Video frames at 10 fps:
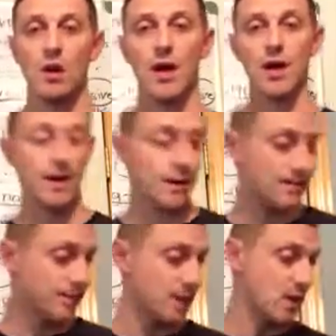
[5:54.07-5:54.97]

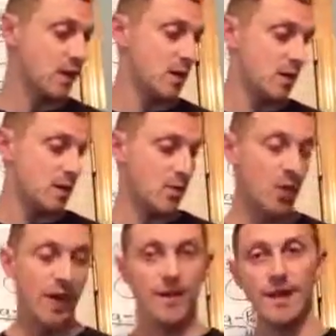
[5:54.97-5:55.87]

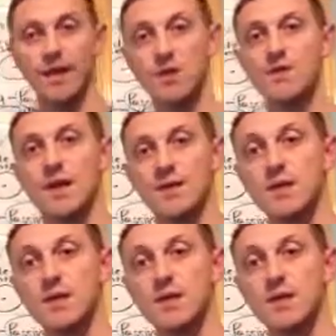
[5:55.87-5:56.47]
But they use it as